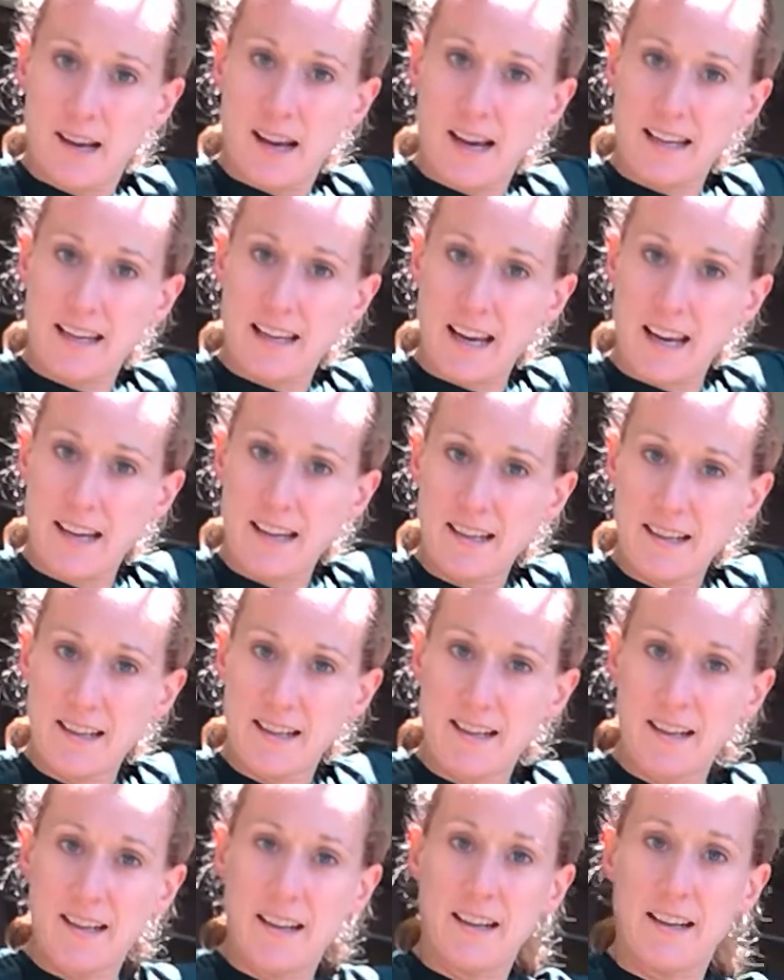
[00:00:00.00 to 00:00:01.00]
Again,
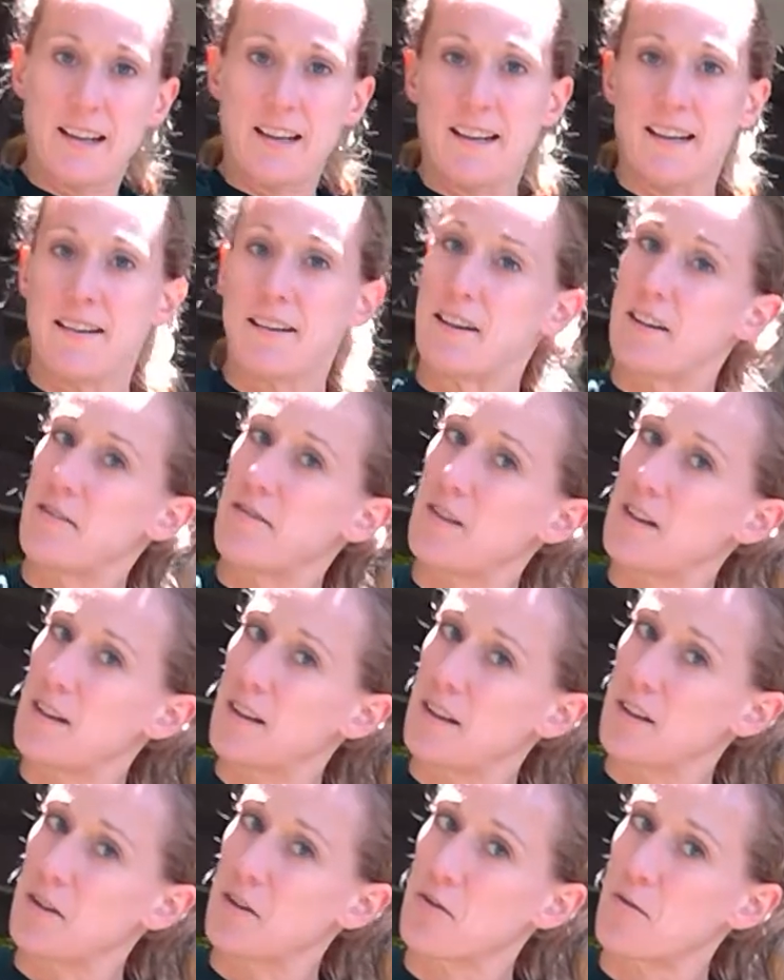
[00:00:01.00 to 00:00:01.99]
You're going to feel
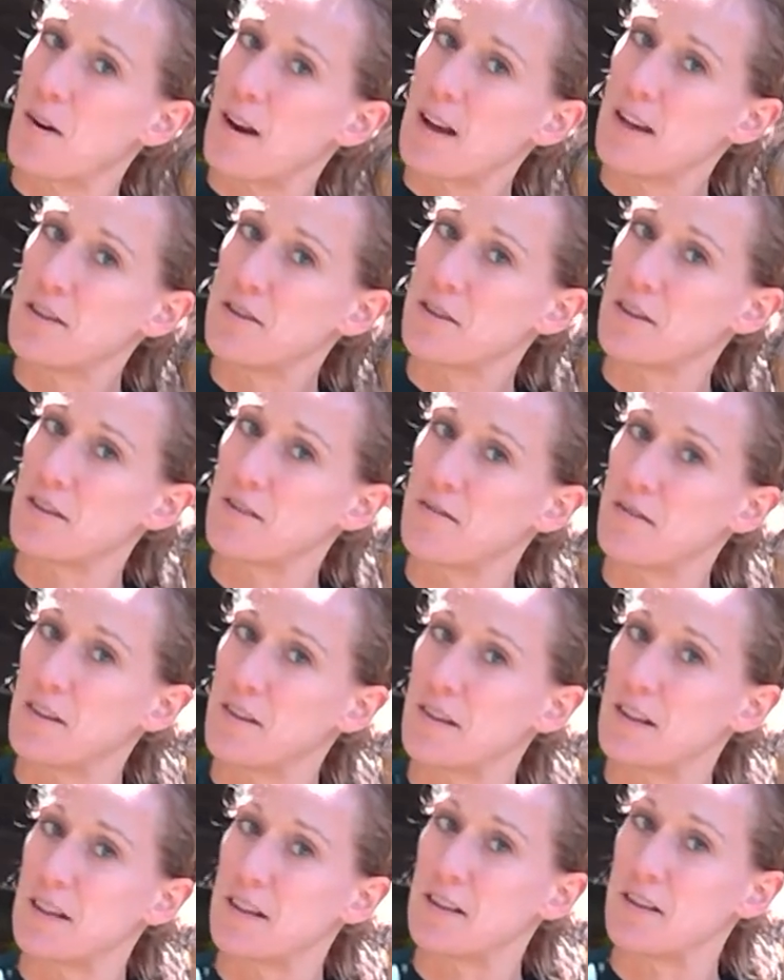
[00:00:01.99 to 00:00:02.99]
it in your quads. You're going to
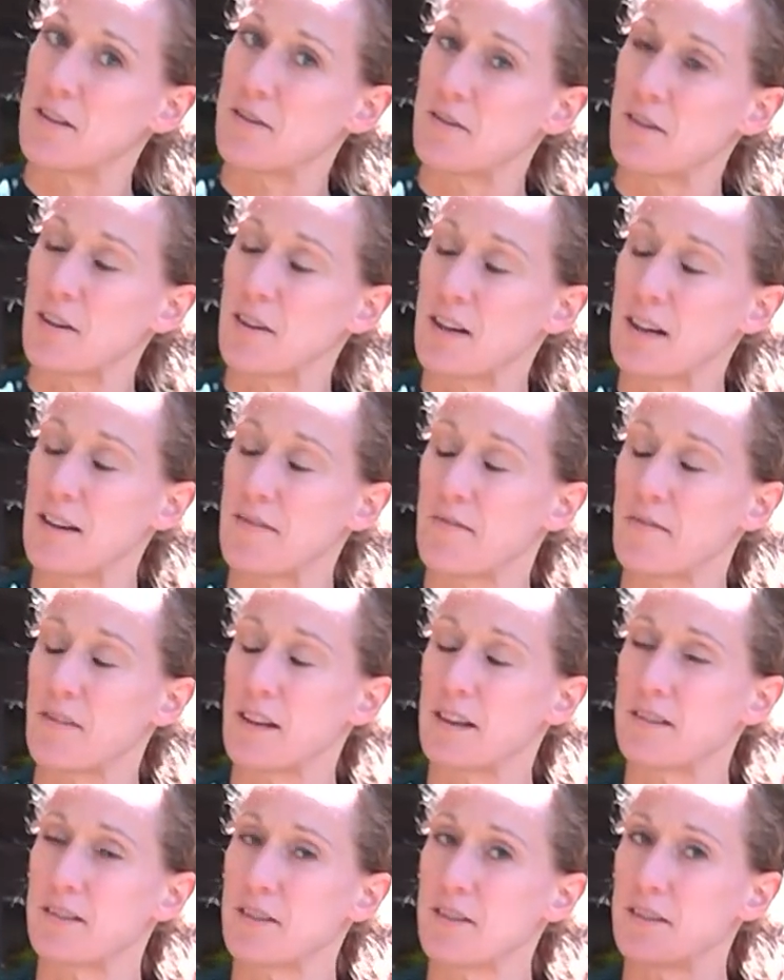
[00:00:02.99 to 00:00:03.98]
feel it in your hip
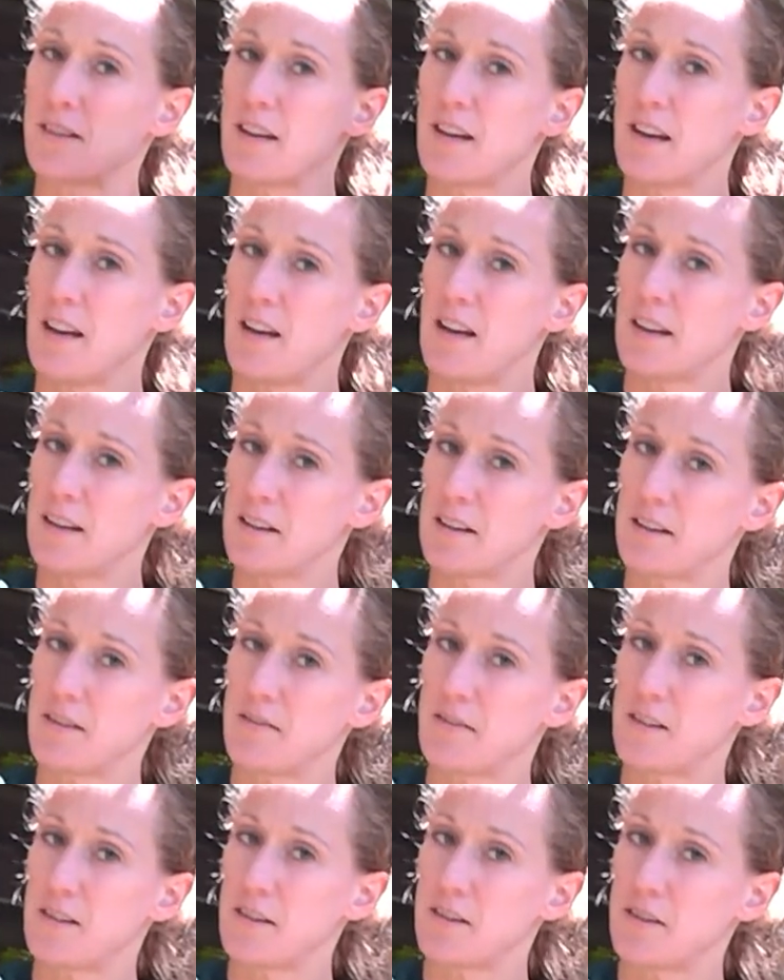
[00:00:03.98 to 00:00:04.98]
flexors. You're going to
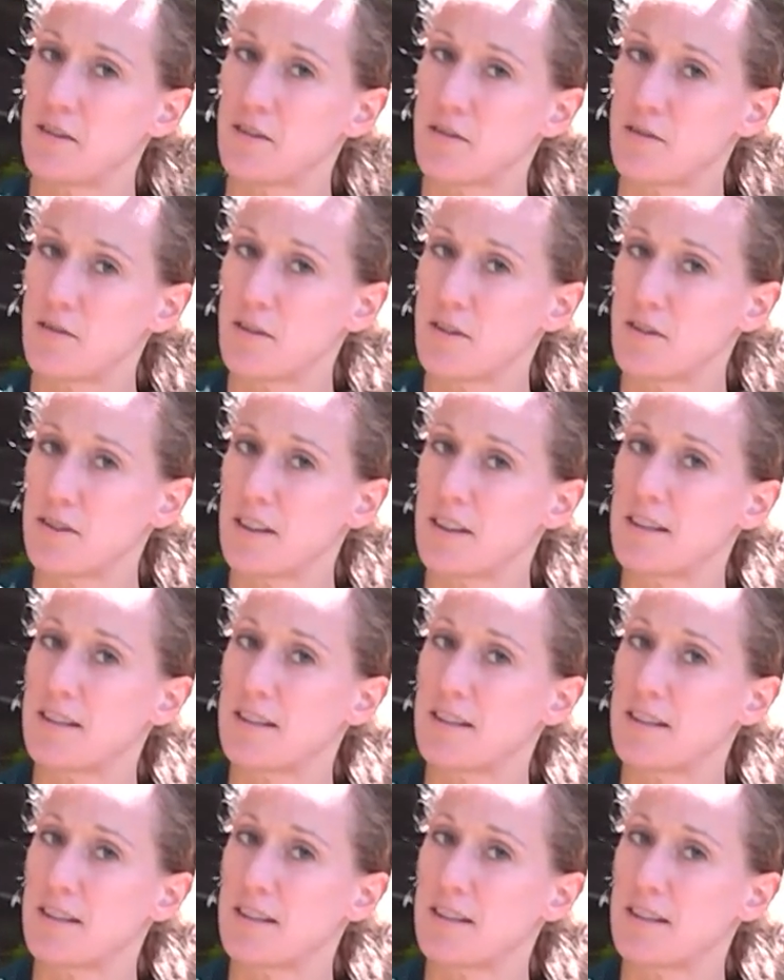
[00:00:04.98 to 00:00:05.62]
feel it in your shoulders.